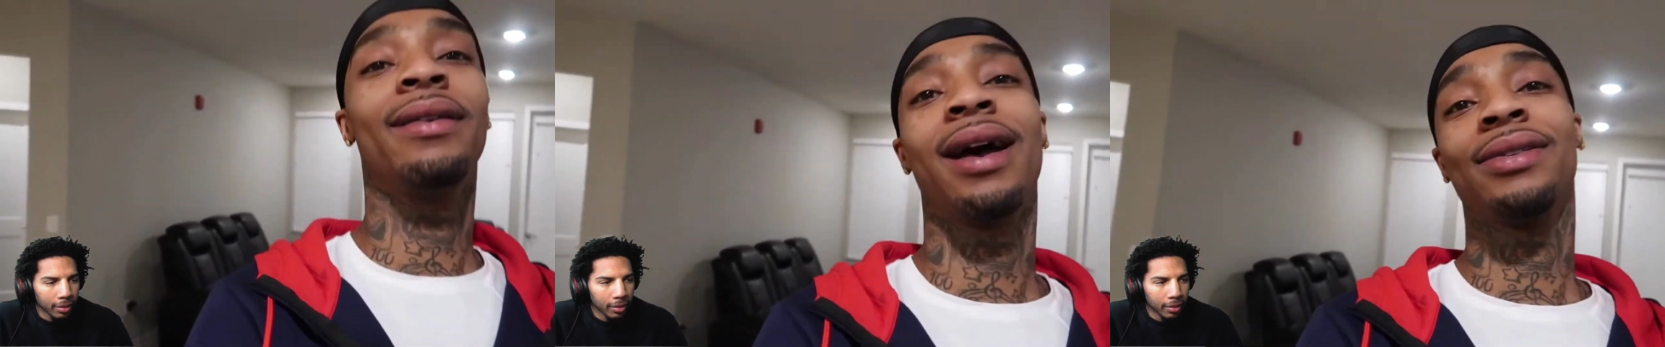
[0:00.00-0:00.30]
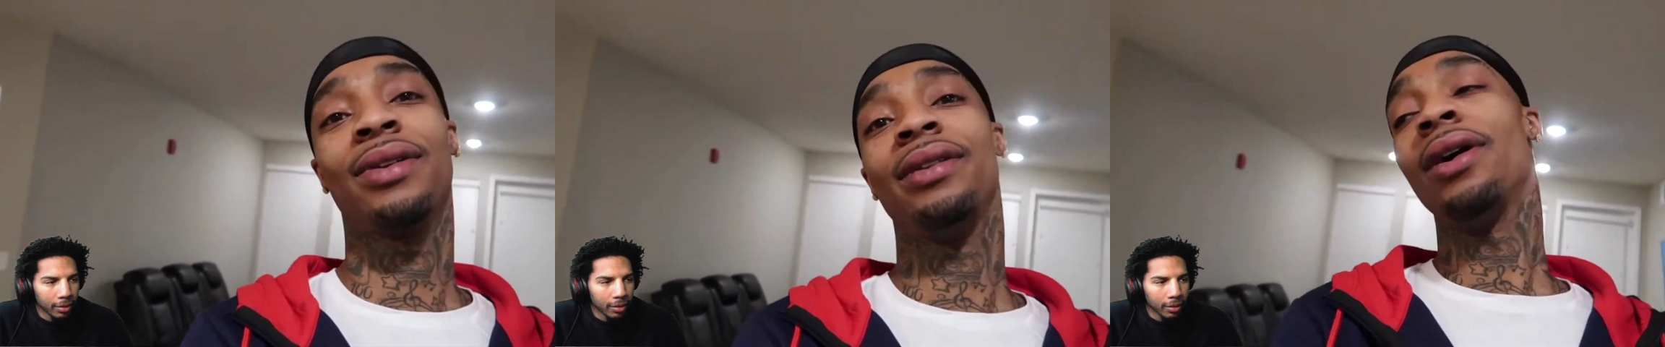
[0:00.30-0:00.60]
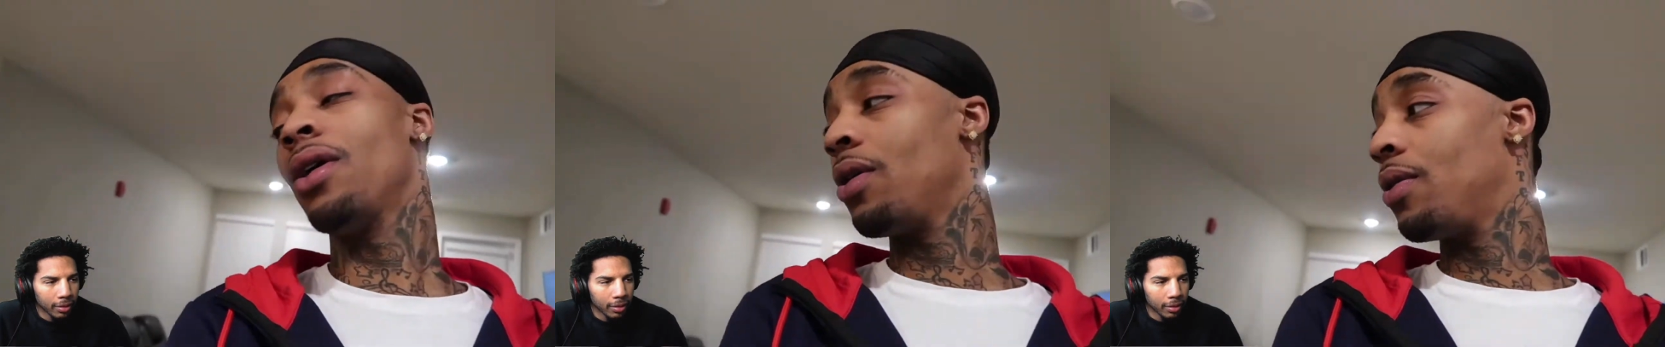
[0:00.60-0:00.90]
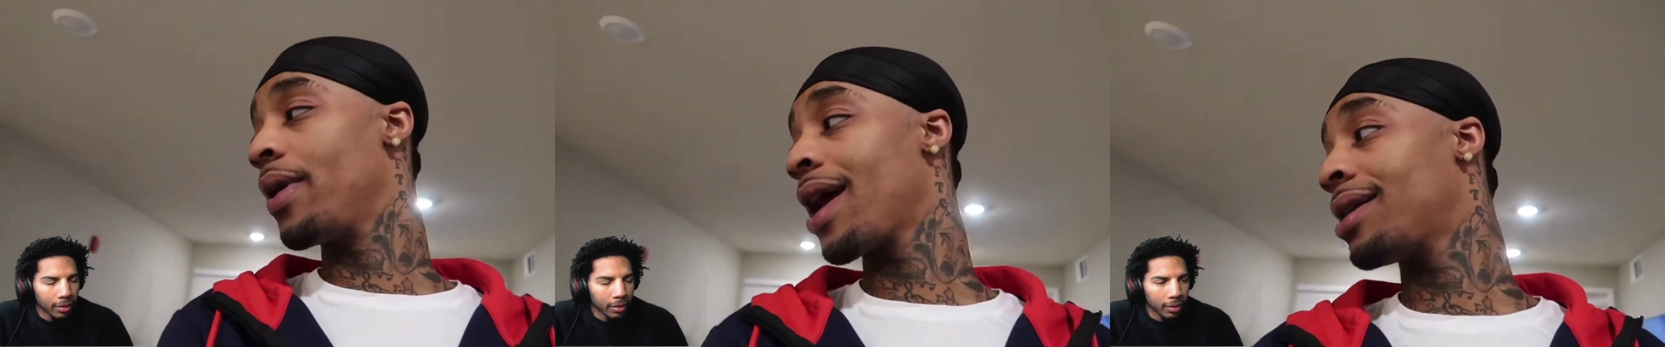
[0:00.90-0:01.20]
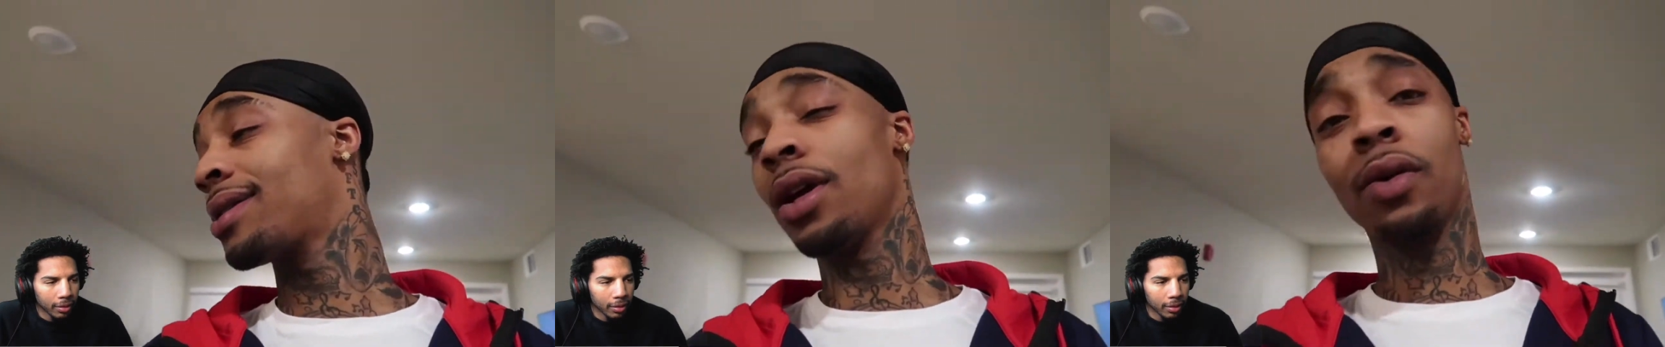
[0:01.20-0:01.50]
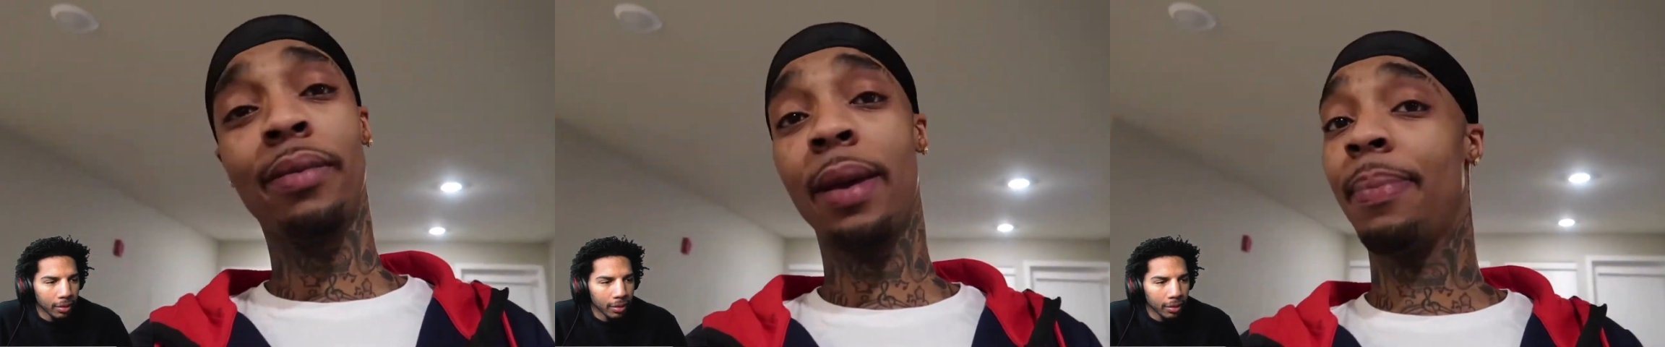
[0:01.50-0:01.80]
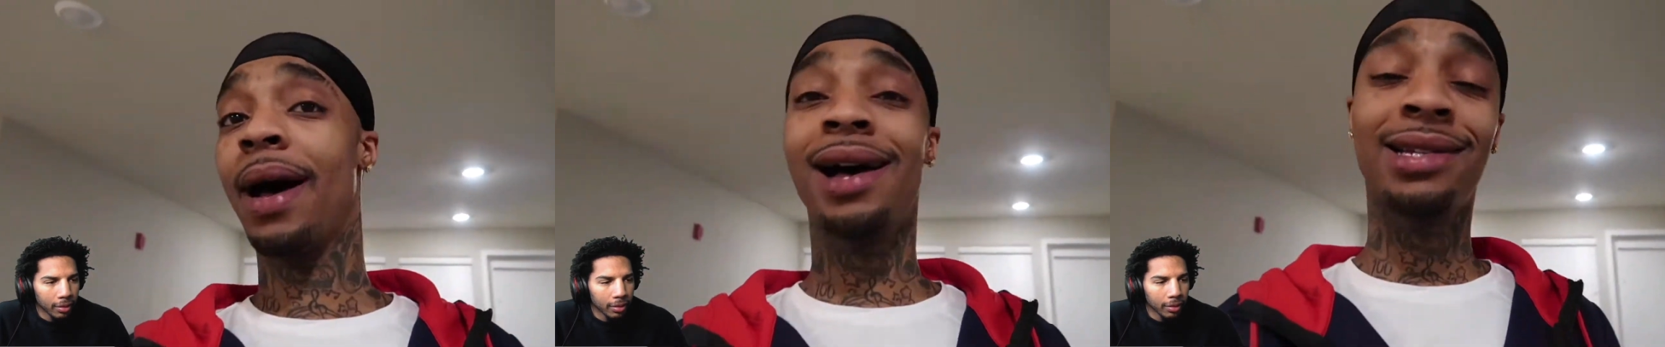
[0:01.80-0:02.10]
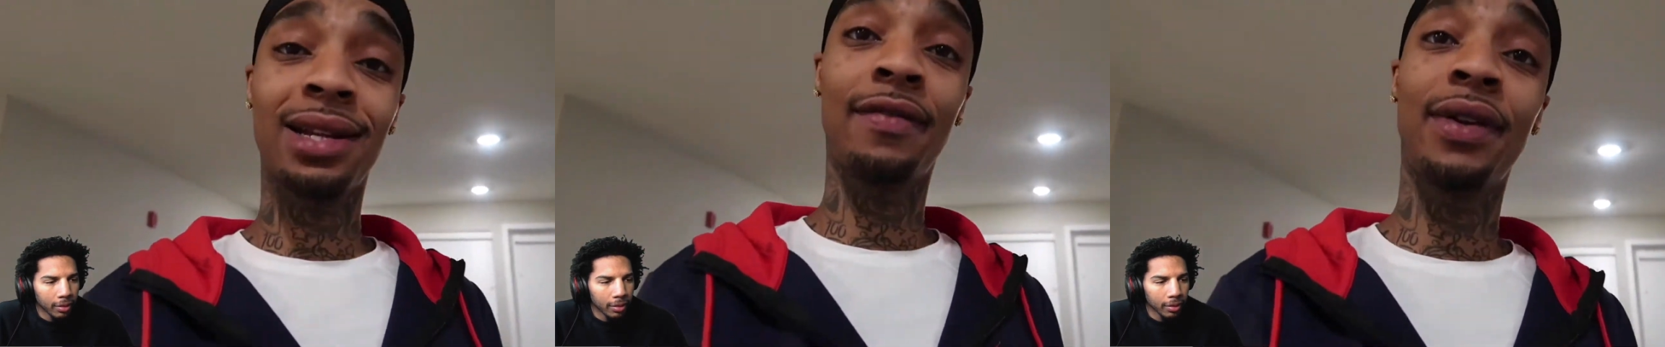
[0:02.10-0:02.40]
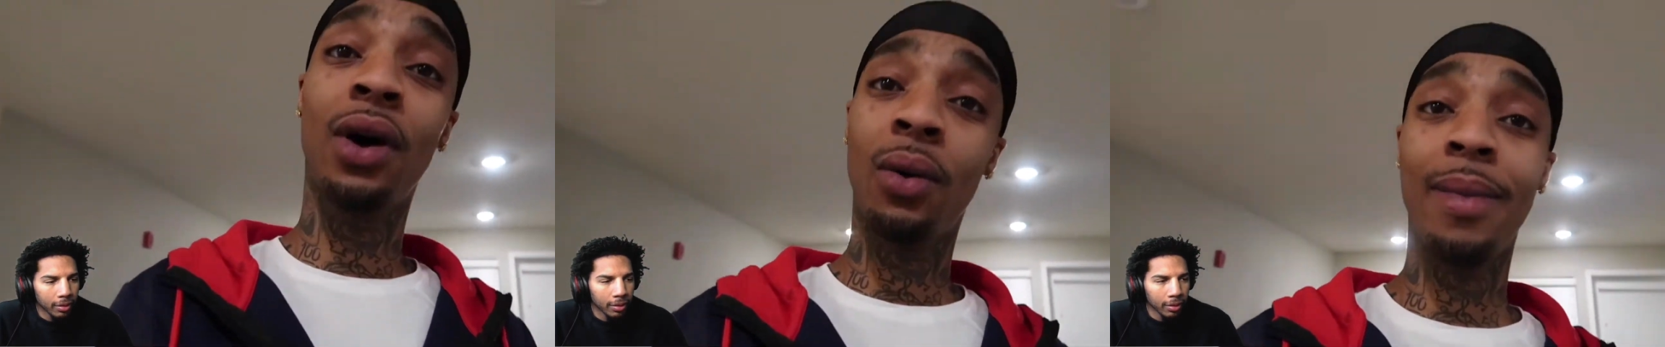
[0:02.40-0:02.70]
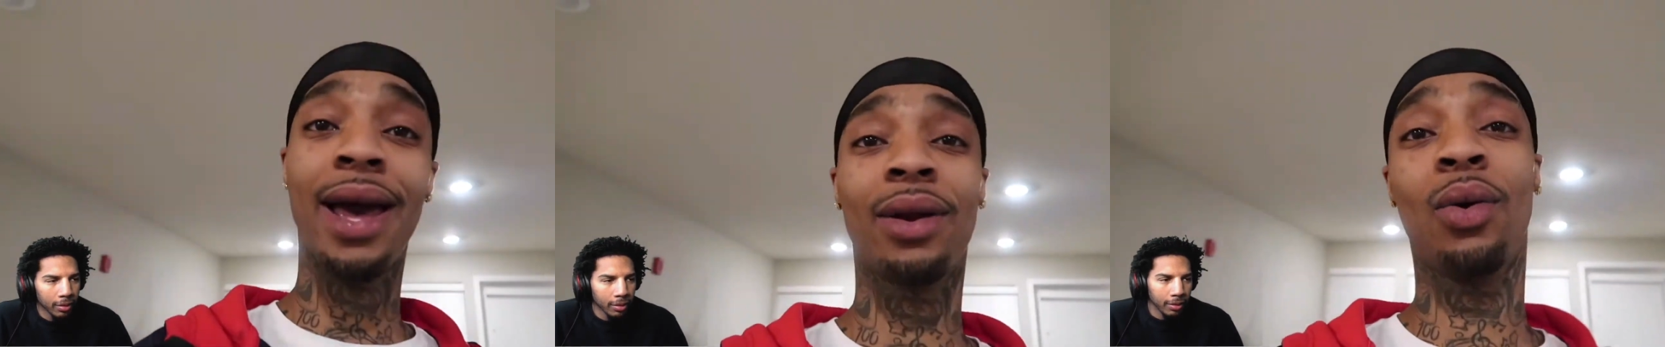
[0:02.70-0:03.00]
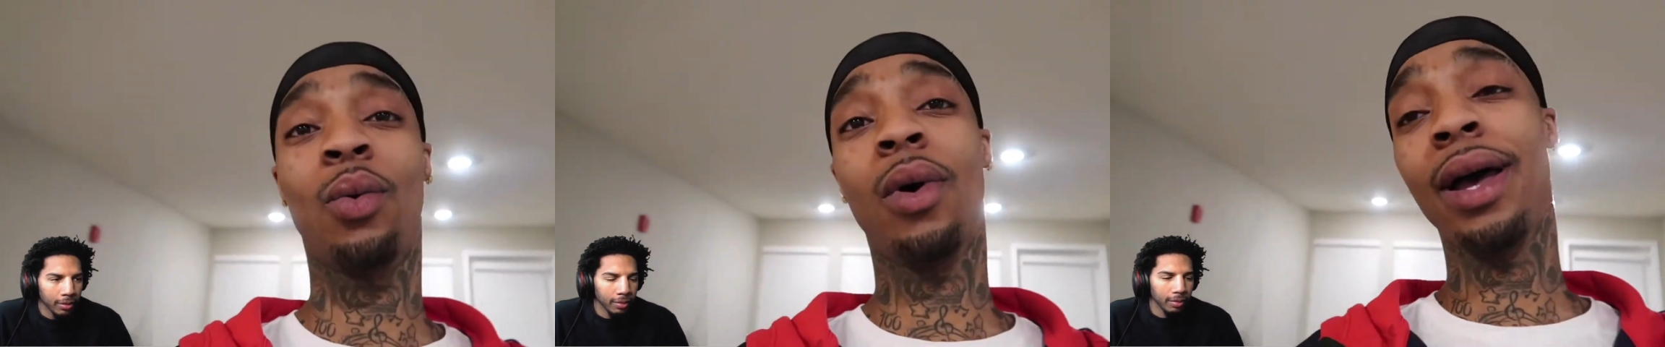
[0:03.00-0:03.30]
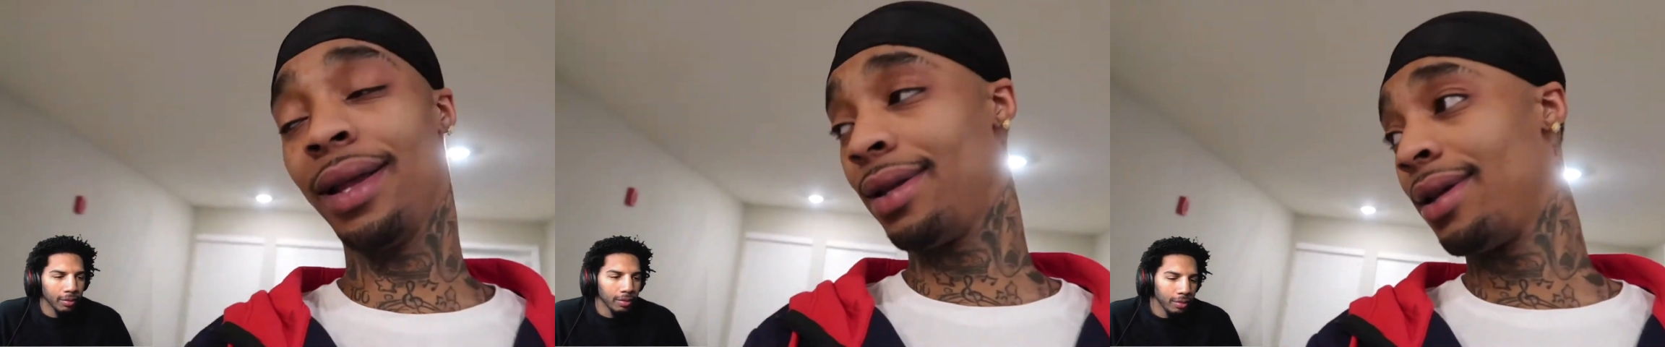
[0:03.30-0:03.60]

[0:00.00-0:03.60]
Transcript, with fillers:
Speaker 1: you guys already know we gotta still remain positive no matter what.